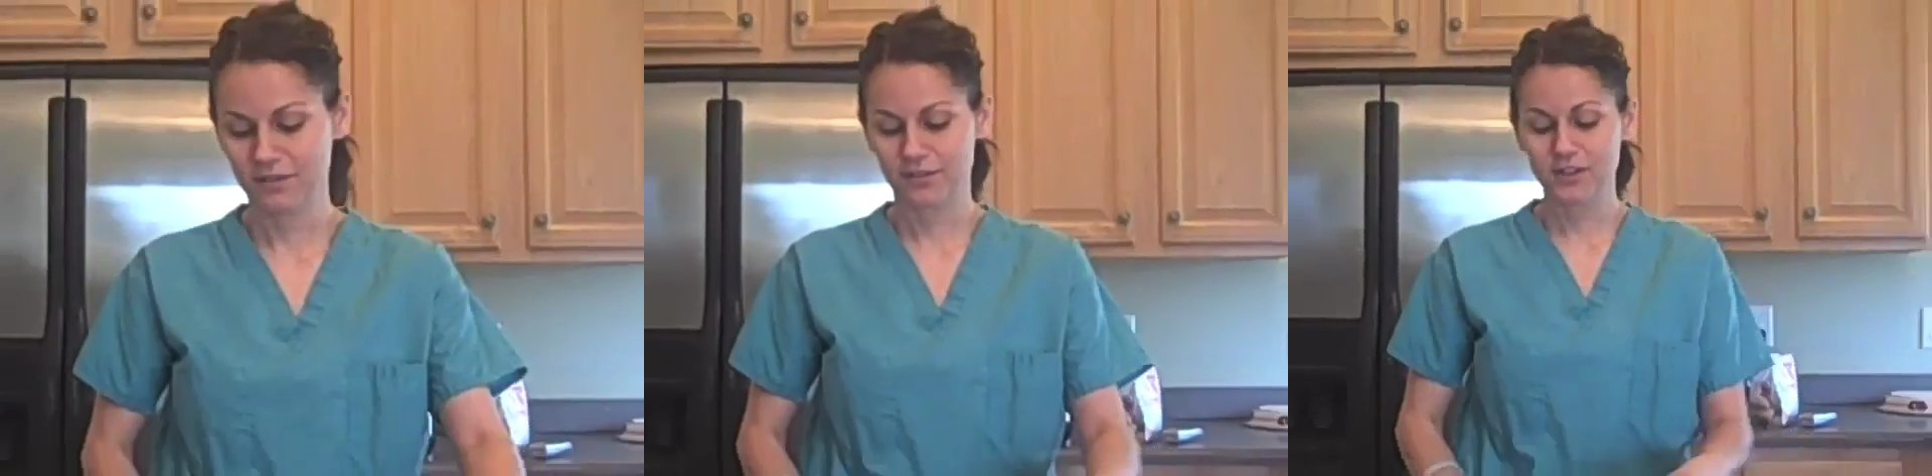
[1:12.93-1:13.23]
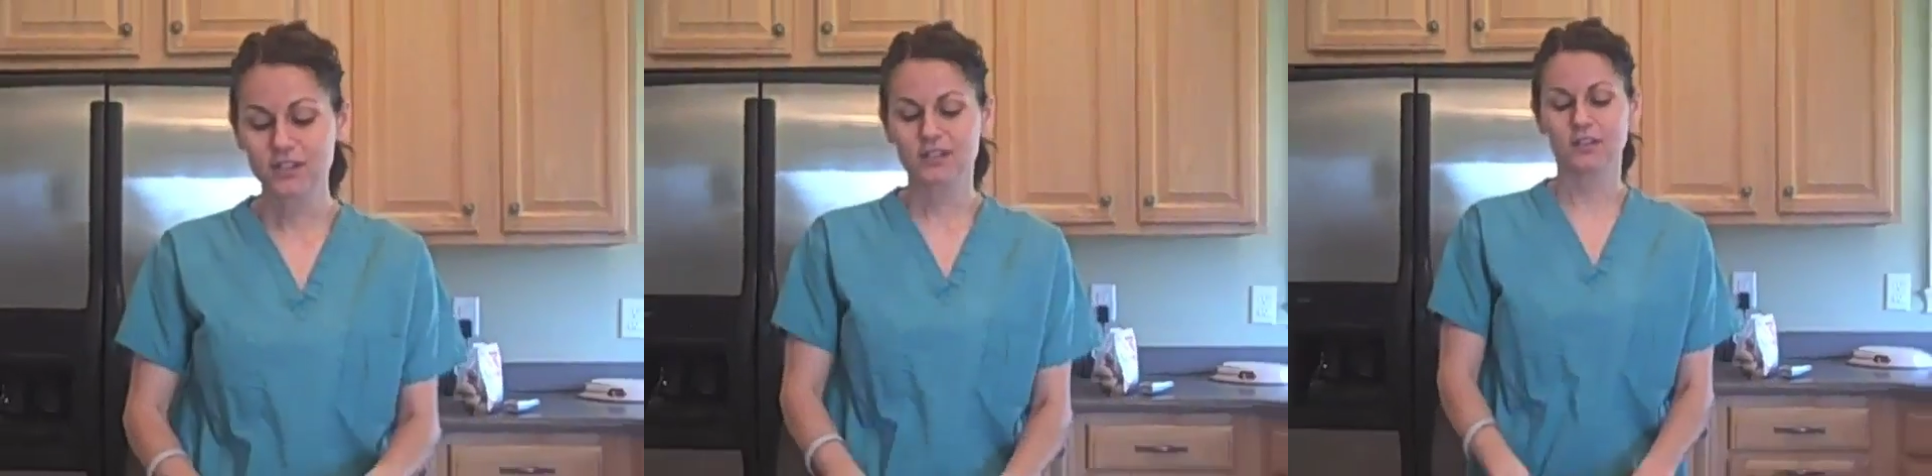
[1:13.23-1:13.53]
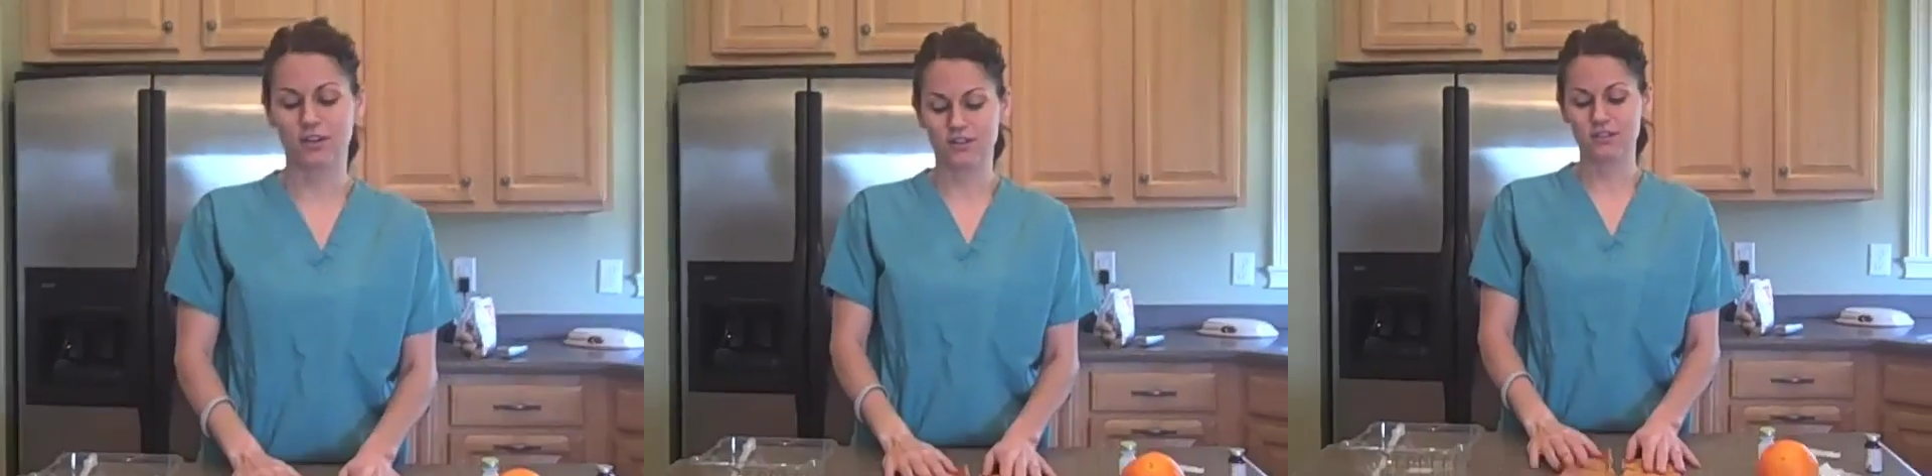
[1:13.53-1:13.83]
First, the
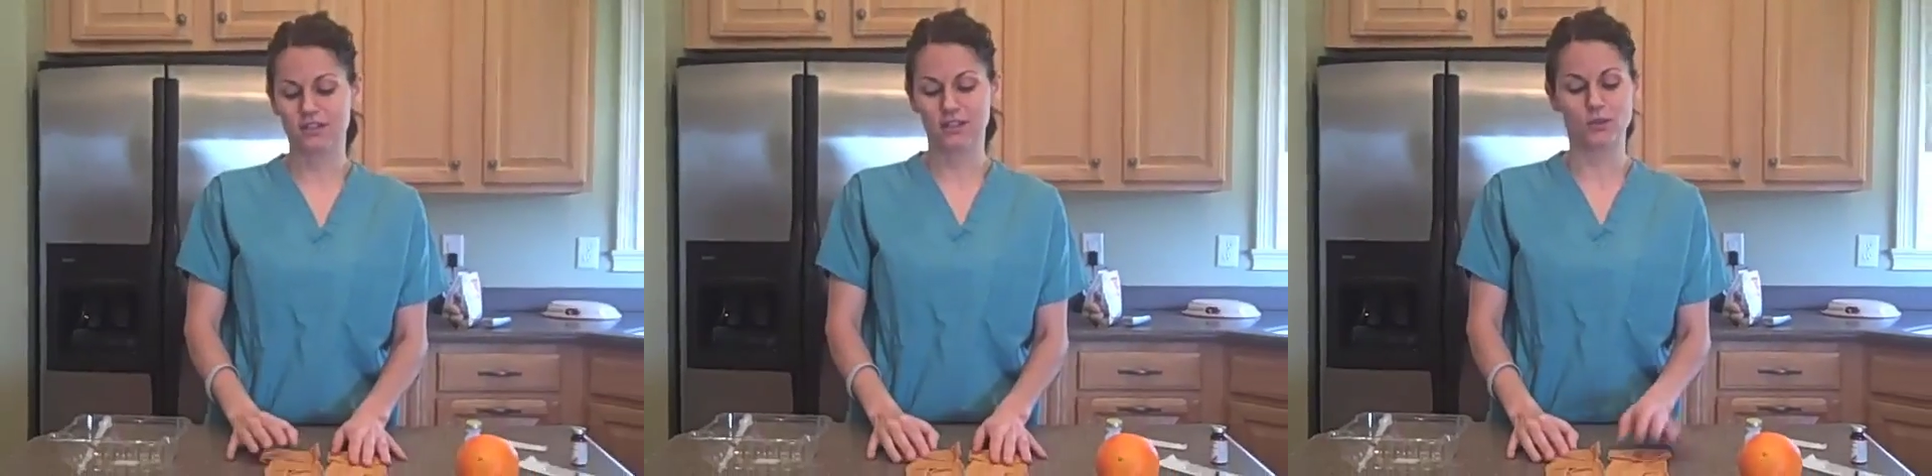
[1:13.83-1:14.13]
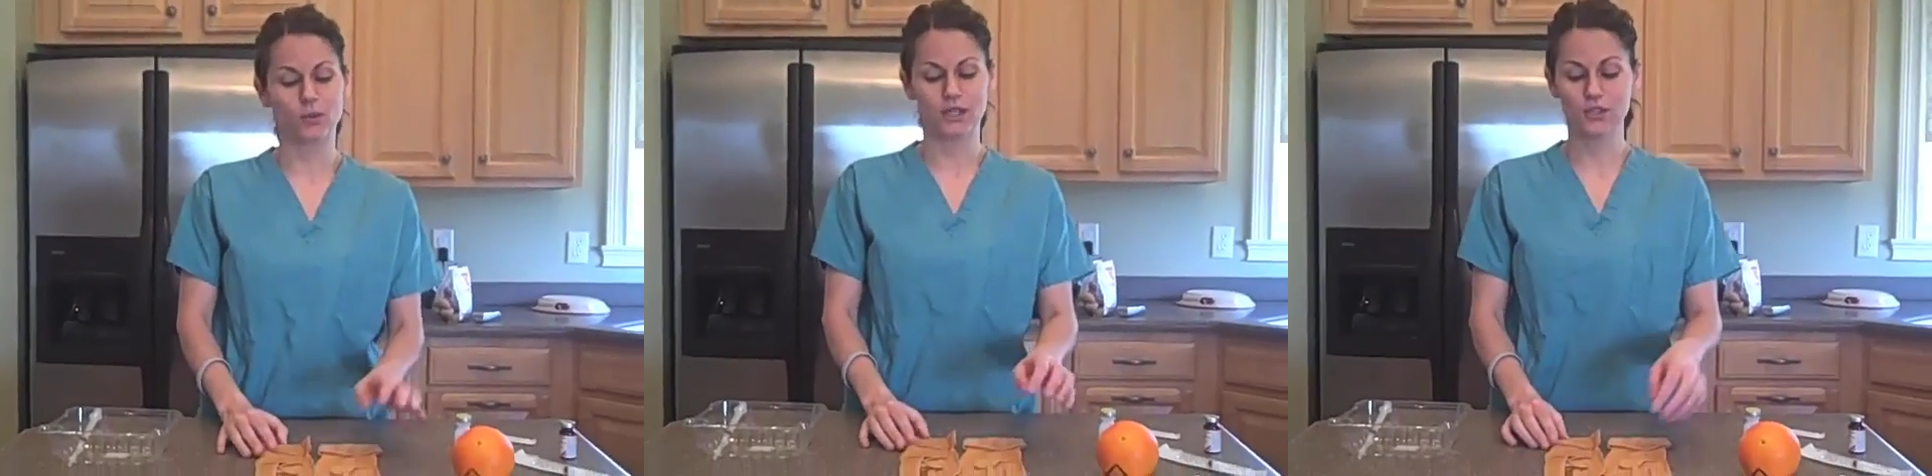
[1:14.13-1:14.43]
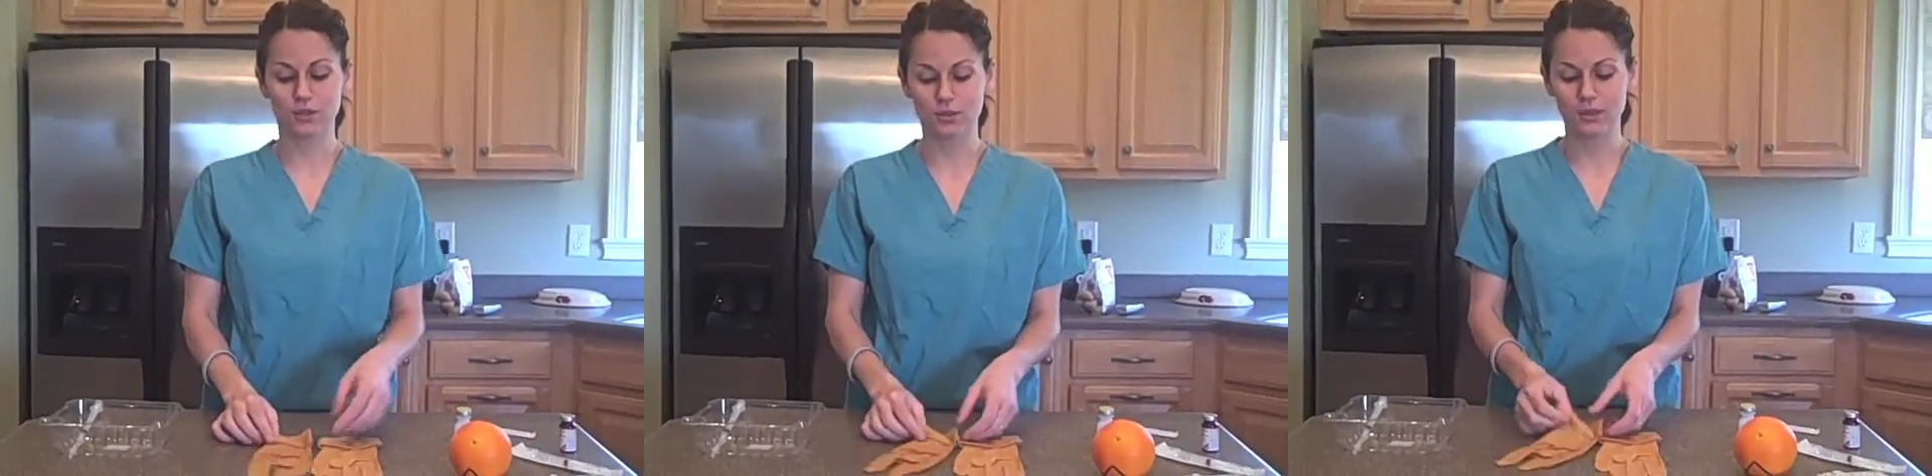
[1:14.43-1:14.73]
nurse is going to